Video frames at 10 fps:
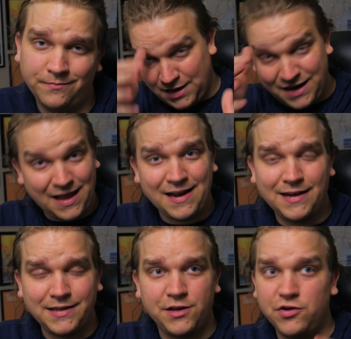And like I
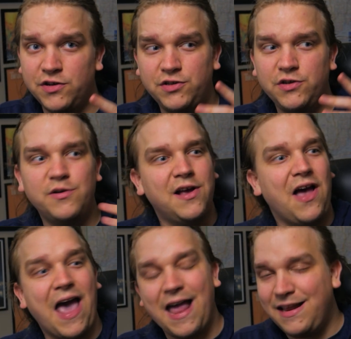said, you can do
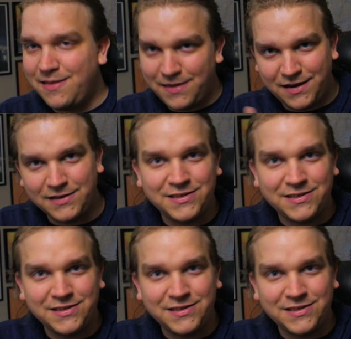anything